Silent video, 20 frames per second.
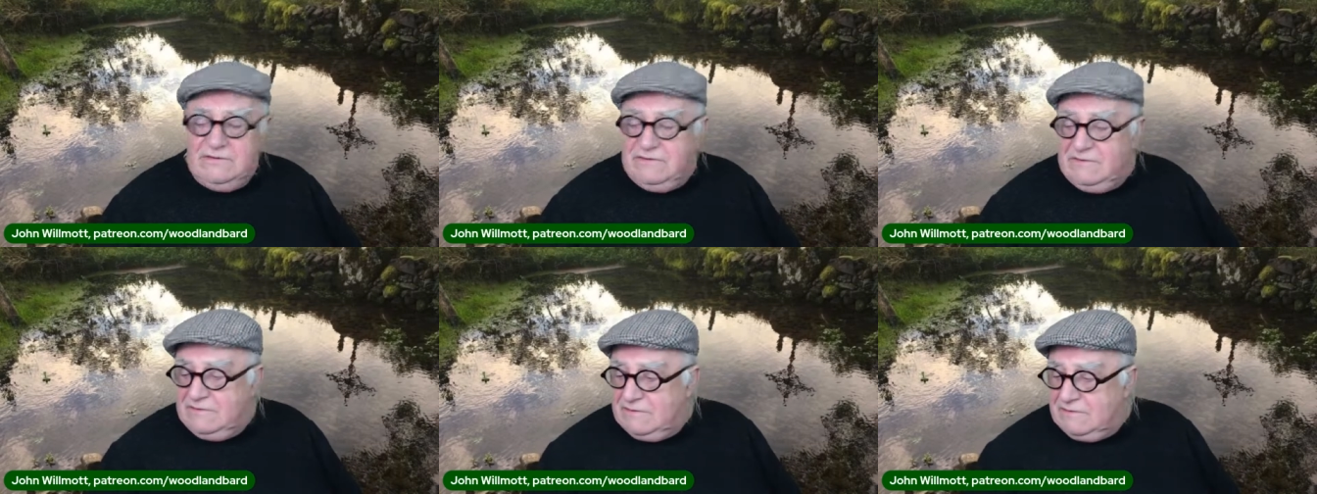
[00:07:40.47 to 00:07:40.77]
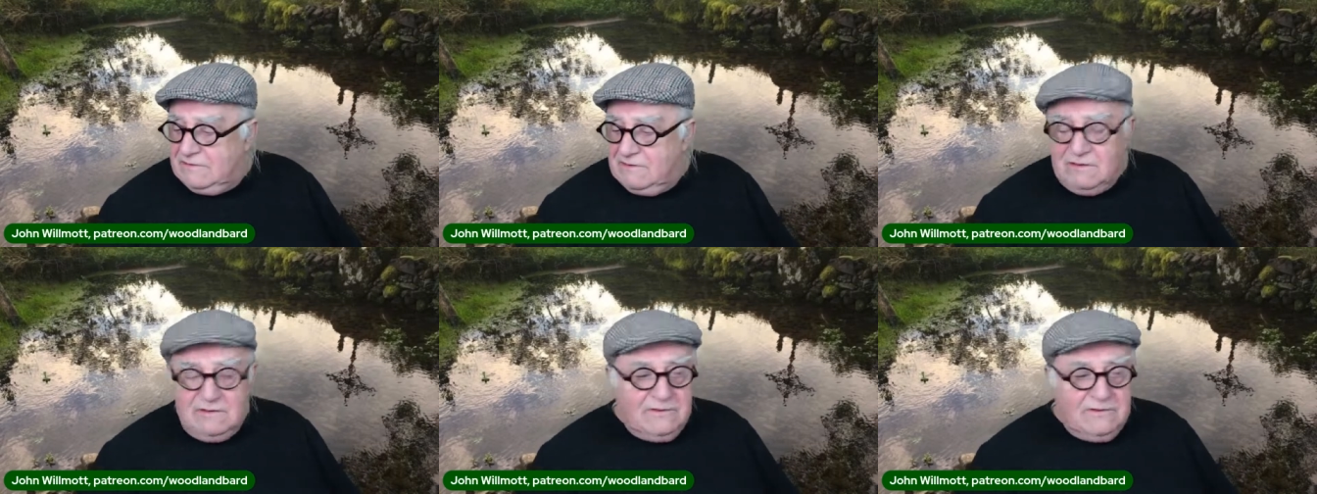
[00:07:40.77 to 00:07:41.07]

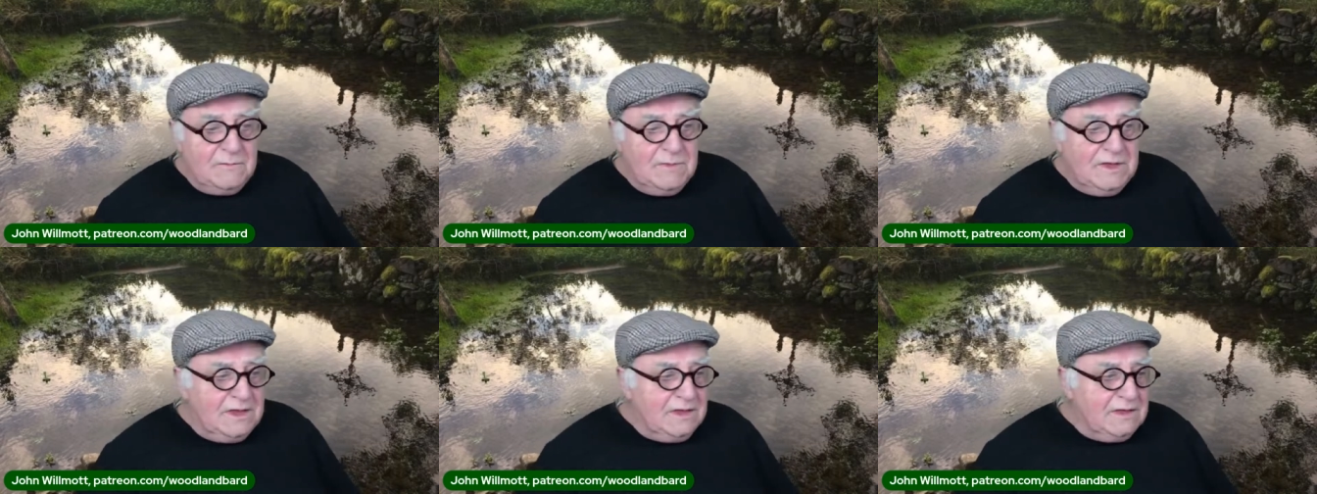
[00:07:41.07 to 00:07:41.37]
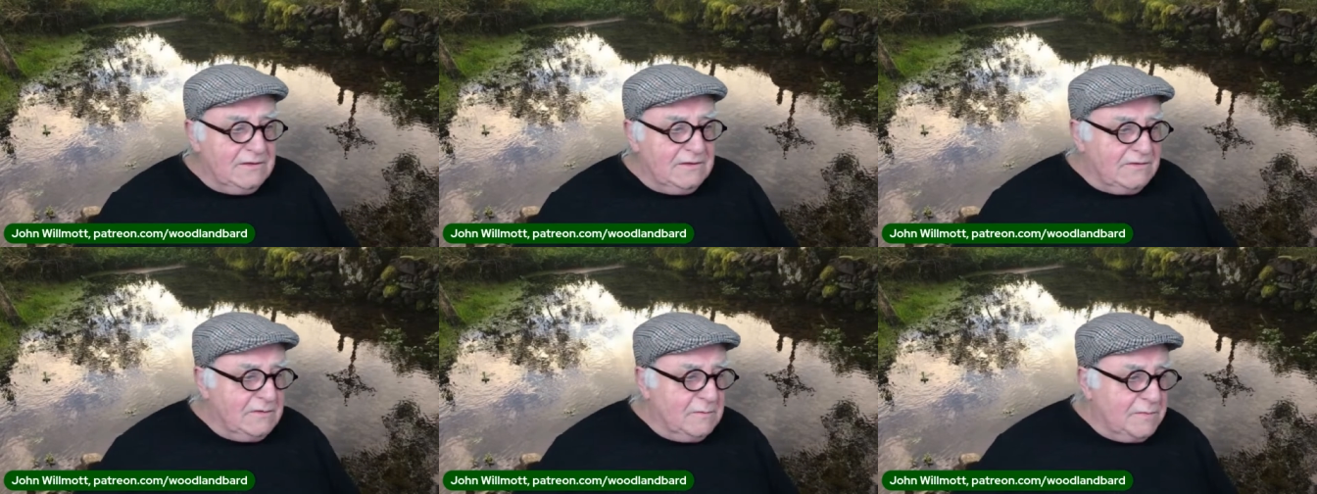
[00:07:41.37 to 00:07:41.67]
It's, to
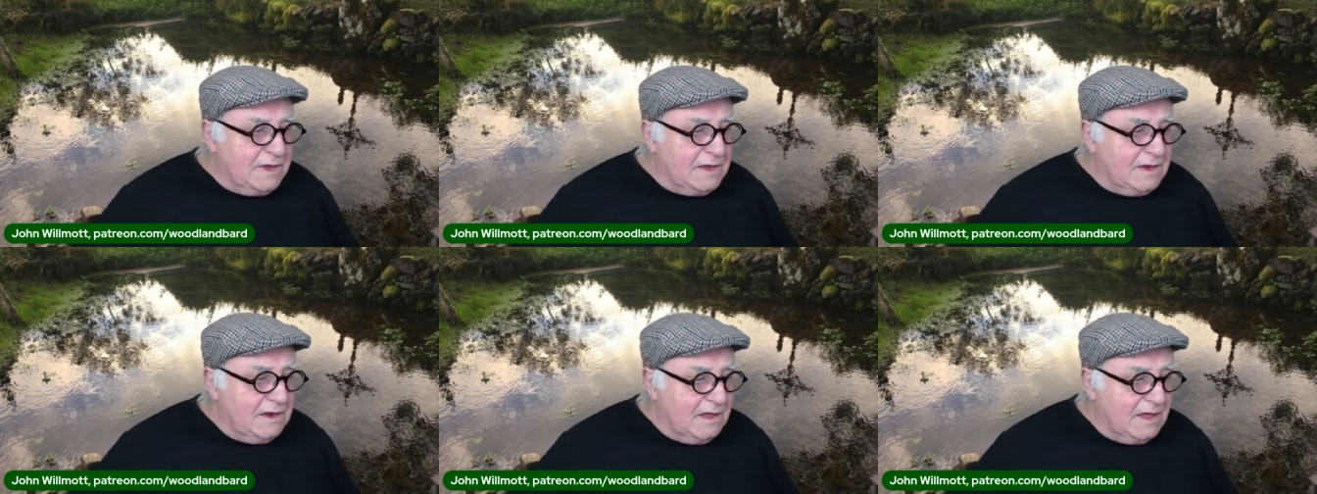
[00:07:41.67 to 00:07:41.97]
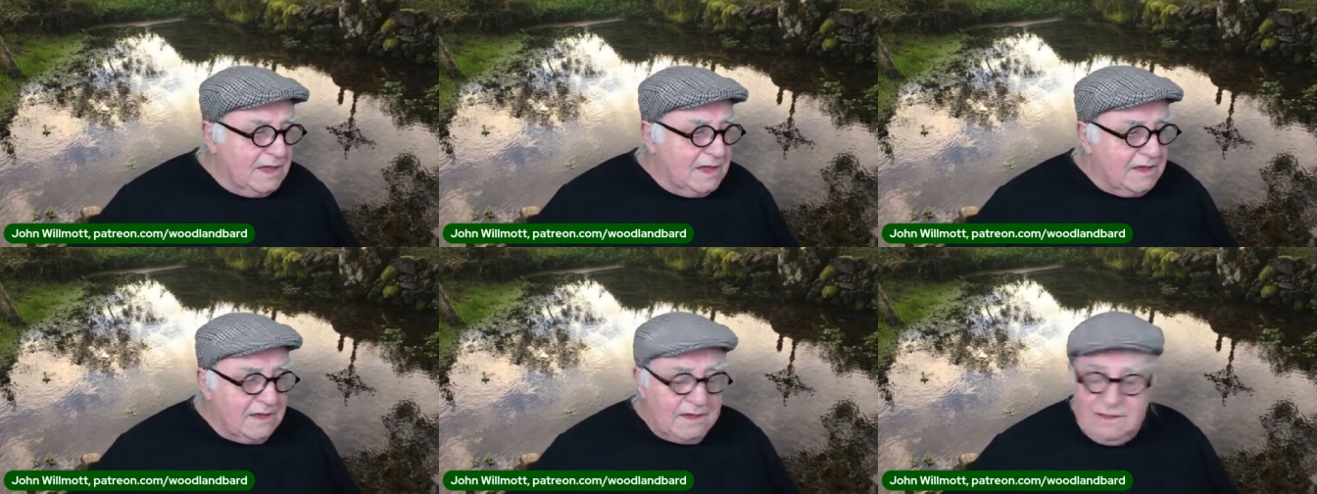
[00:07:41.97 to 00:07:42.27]
me, it's a bit
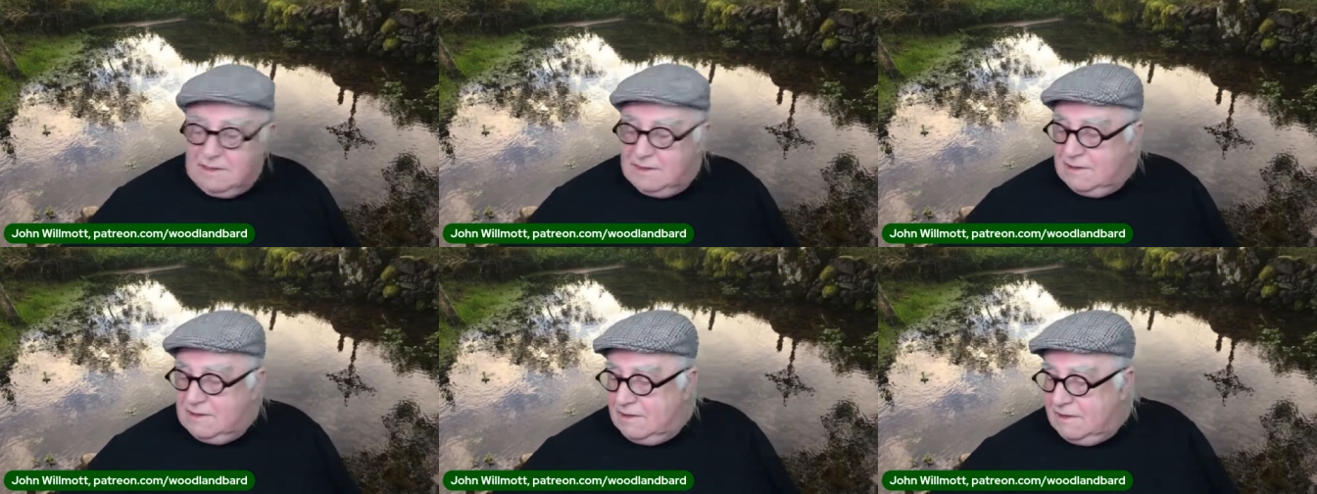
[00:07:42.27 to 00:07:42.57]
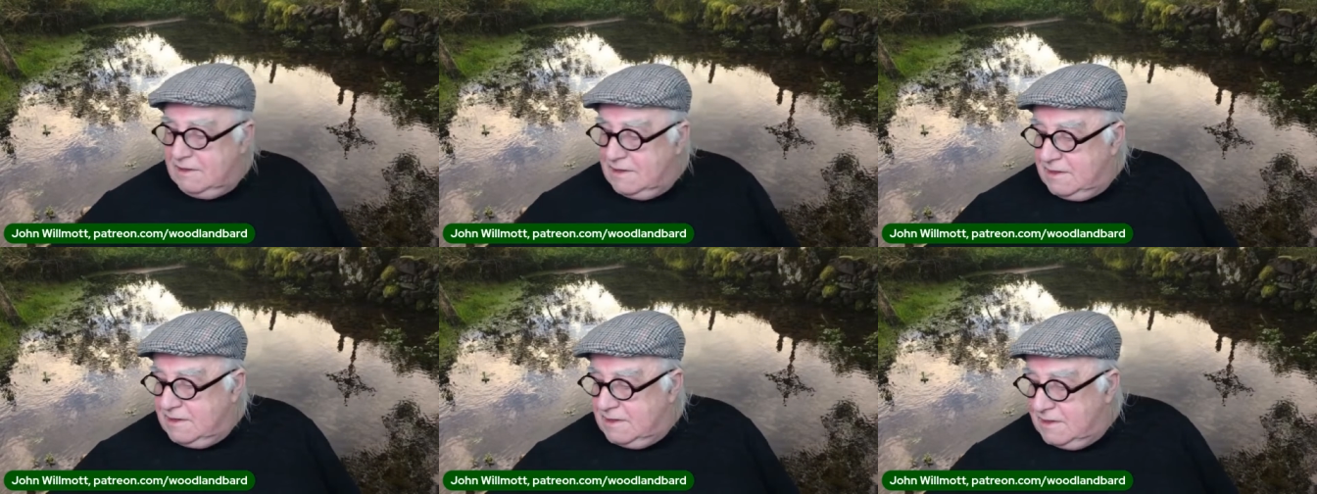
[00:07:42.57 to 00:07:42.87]
like, uh,